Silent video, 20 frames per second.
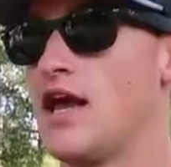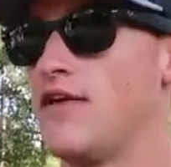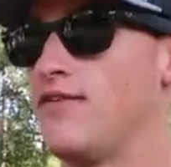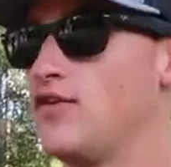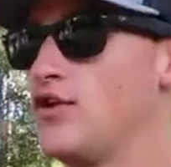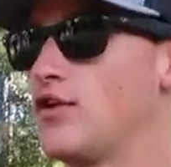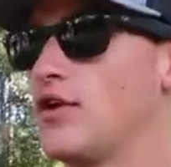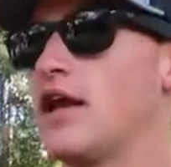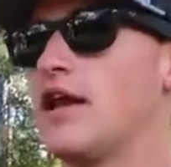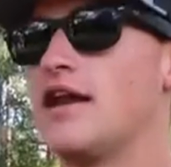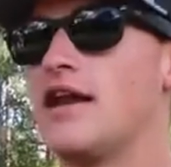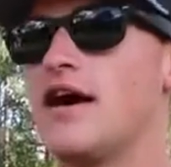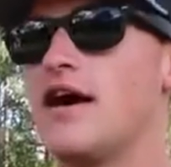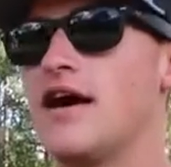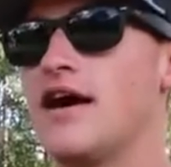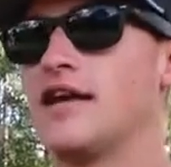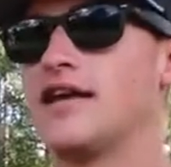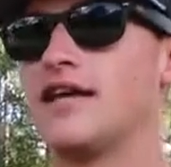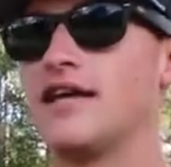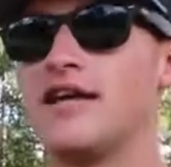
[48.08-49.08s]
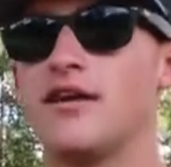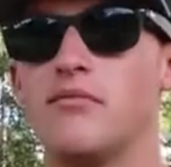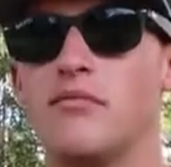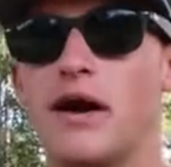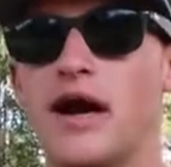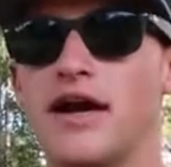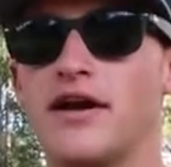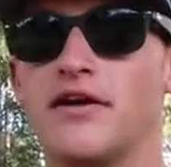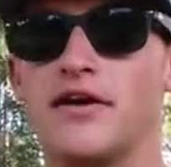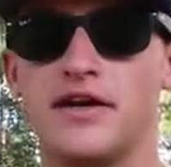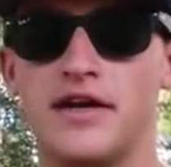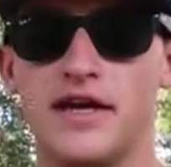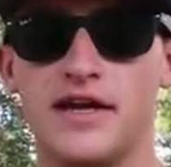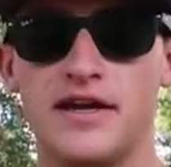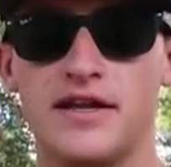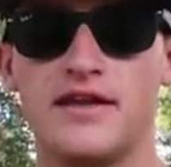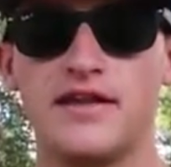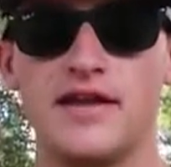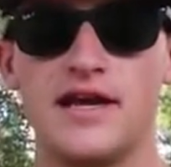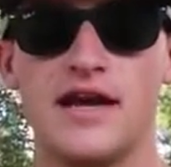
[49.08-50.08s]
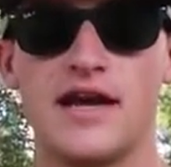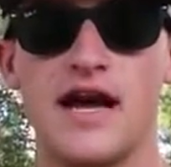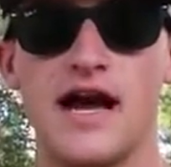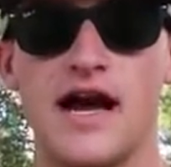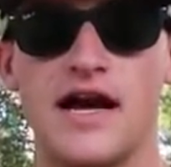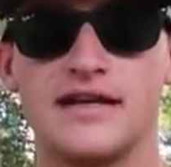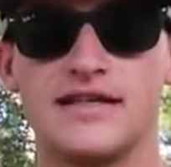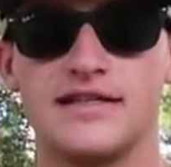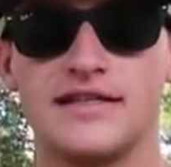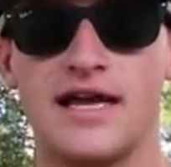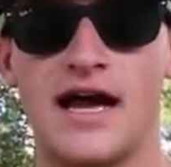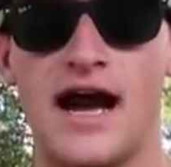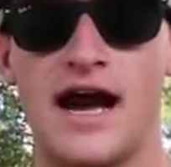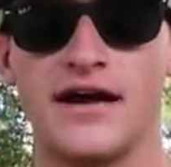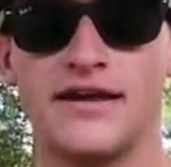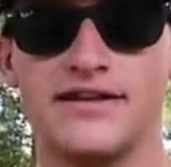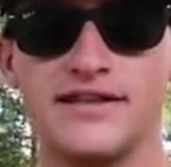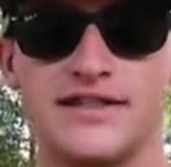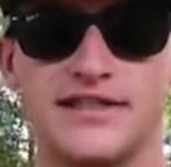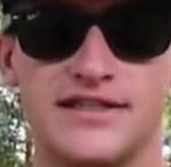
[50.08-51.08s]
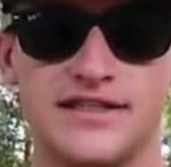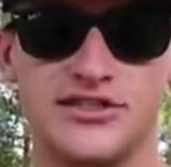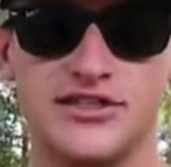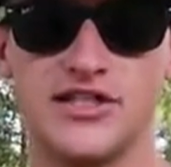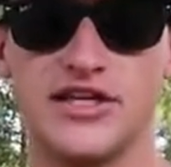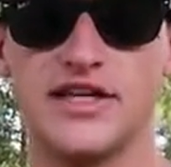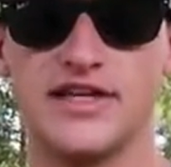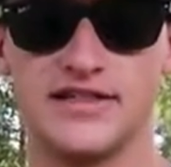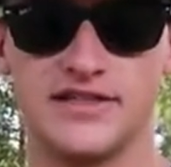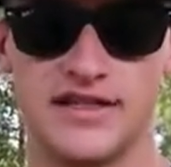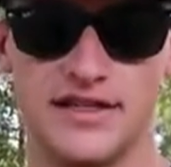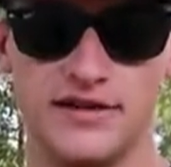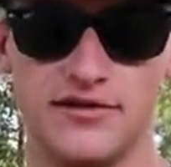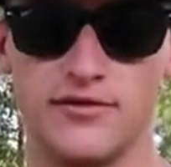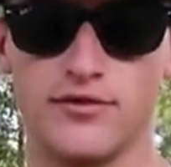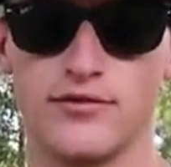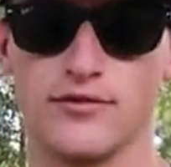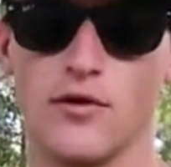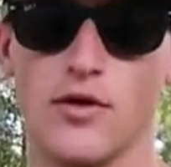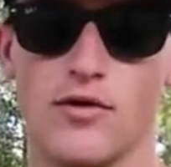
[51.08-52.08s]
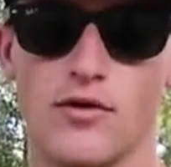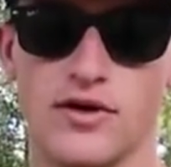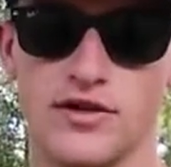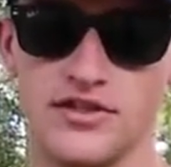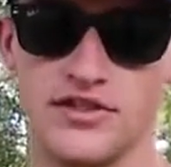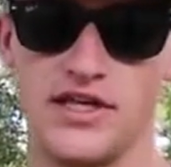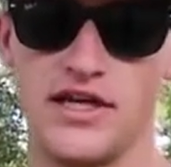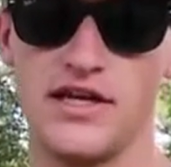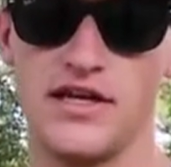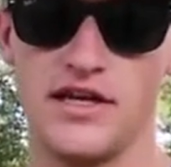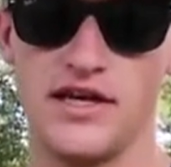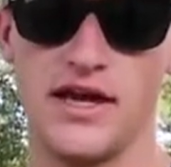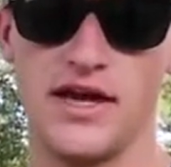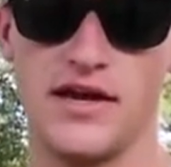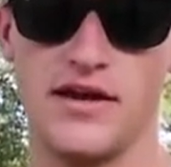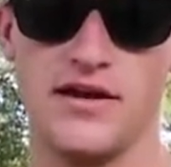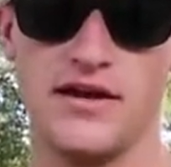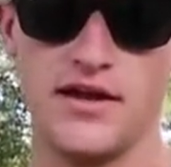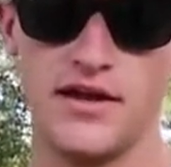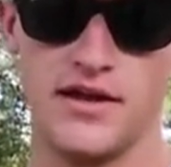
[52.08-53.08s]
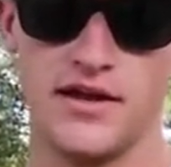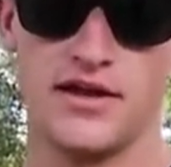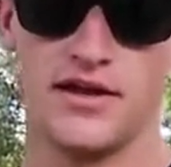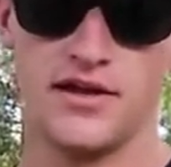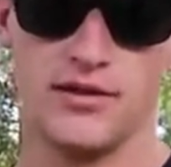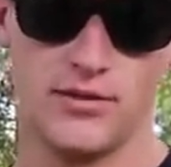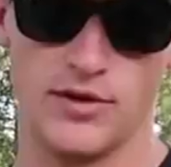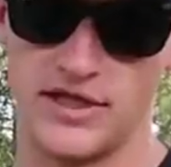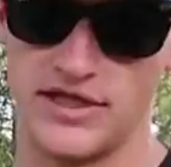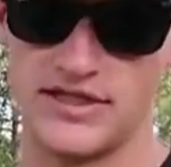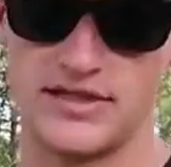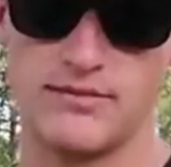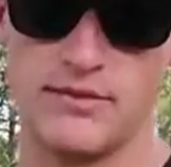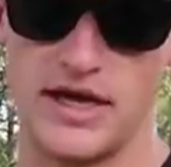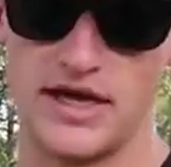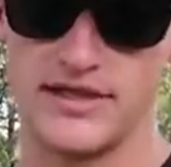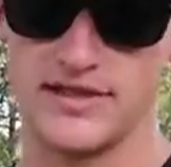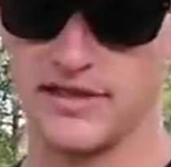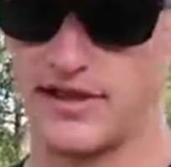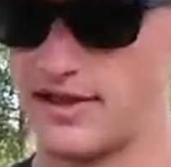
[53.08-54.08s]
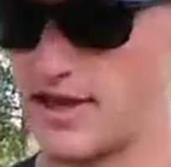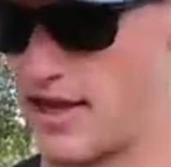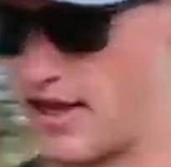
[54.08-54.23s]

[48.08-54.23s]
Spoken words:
if you cannot get a bite on anything, I highly suggest that you throw a shaky head. You will get some bites on